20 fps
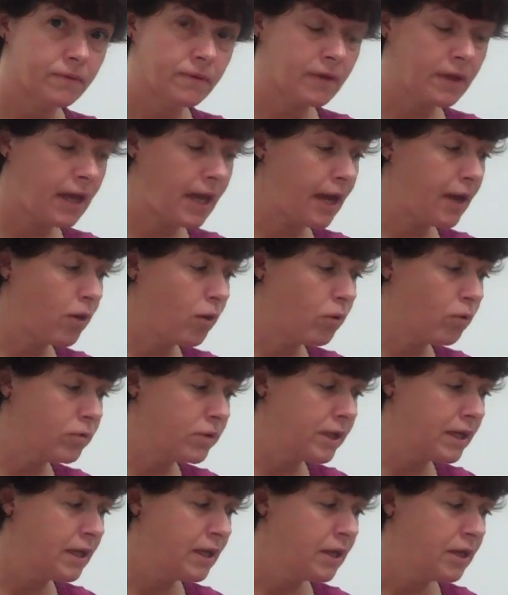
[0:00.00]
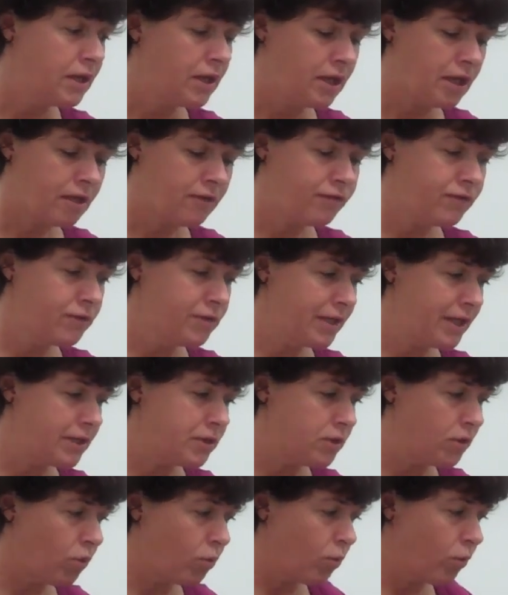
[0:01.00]
Okay? Only if you let
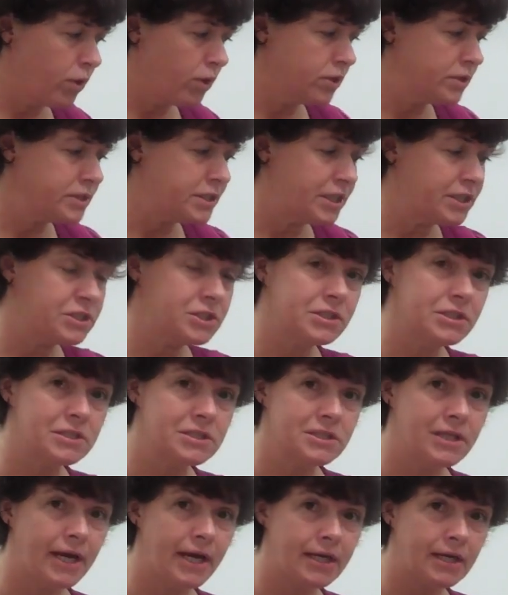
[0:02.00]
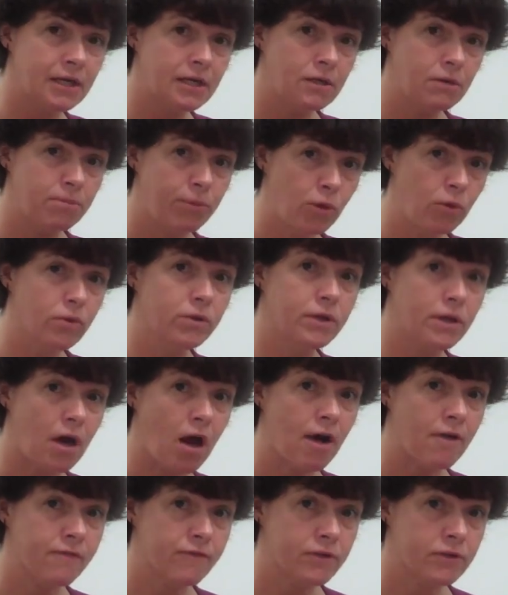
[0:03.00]
the oil touch the slide, it'll pull it
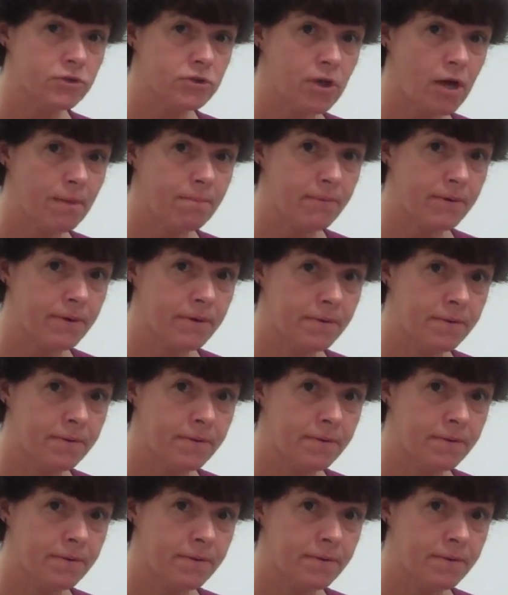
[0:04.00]
off the dropper.